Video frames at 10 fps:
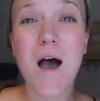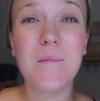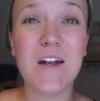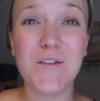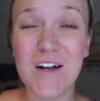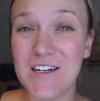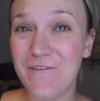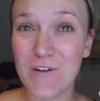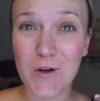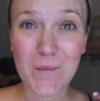I'm getting ready to
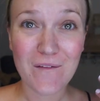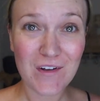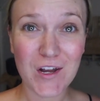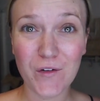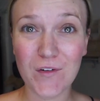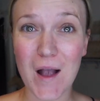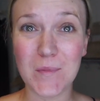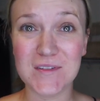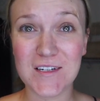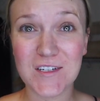film a video for
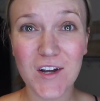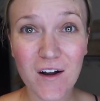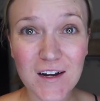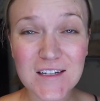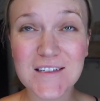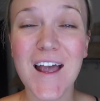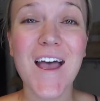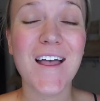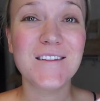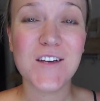Apples and Tiaras,
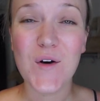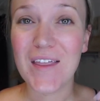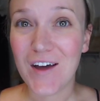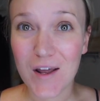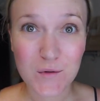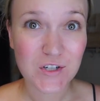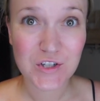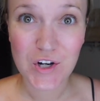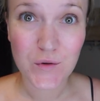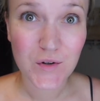and so I thought I would just
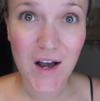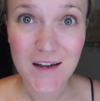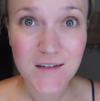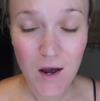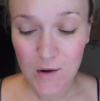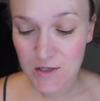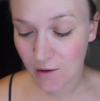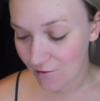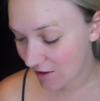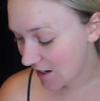show you guys how I do
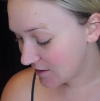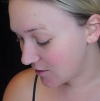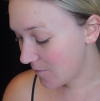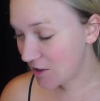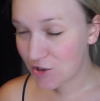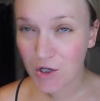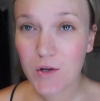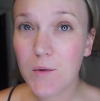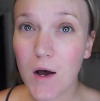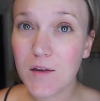everything. So I'm gonna show
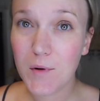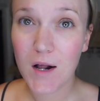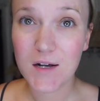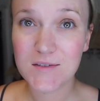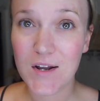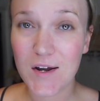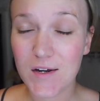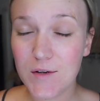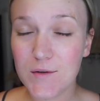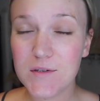you all the products that I
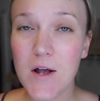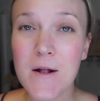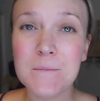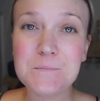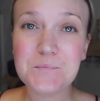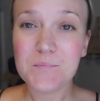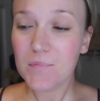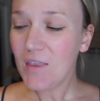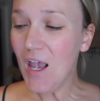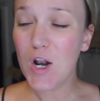use
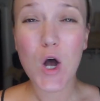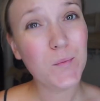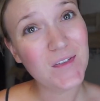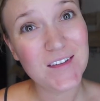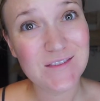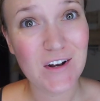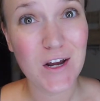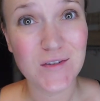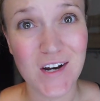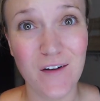and hope that this
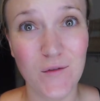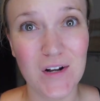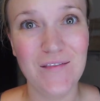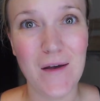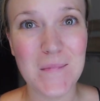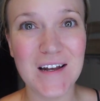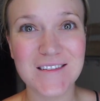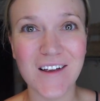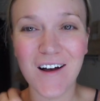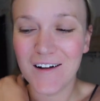video is not 45 minutes
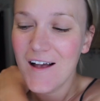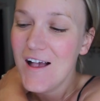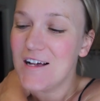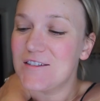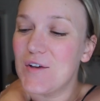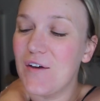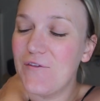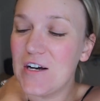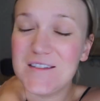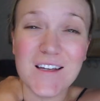long. So the
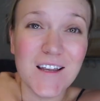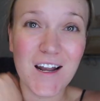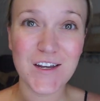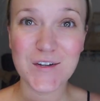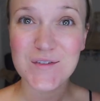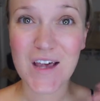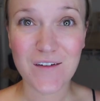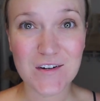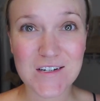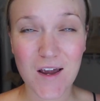first thing that I use
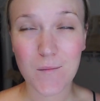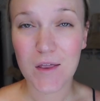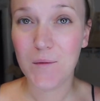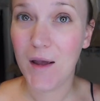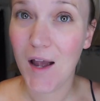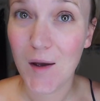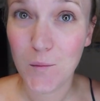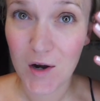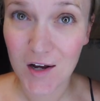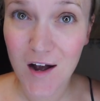every day, and by the way, I'm
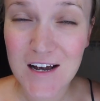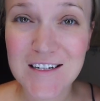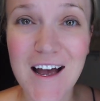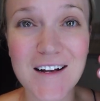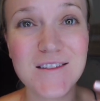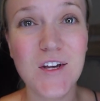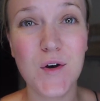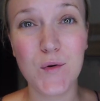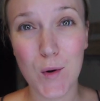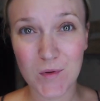wearing contacts,
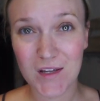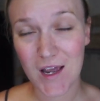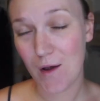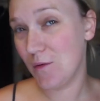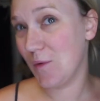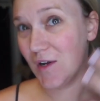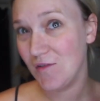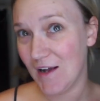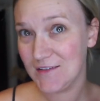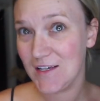so normally I would wear
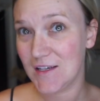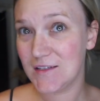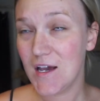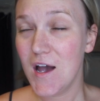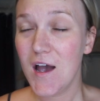glasses,